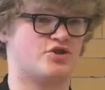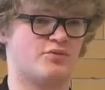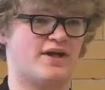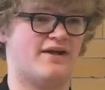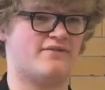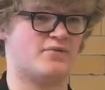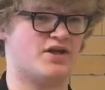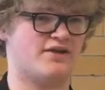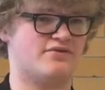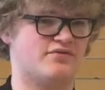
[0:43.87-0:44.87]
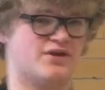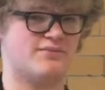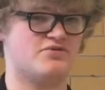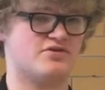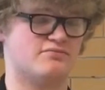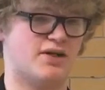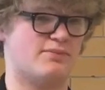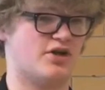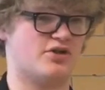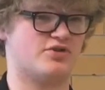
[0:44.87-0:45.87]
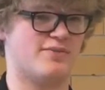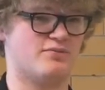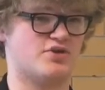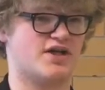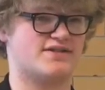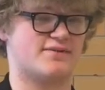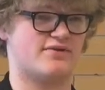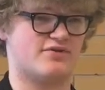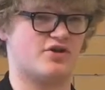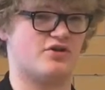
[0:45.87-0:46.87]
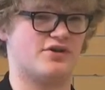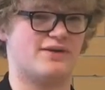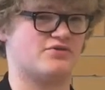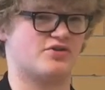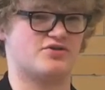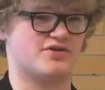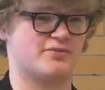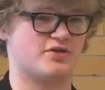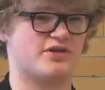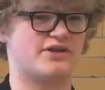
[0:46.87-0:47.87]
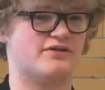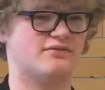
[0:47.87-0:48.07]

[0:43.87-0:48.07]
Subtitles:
Shouldn't we have them all have different names? It might be hard to memorize them if they're all named so similarly.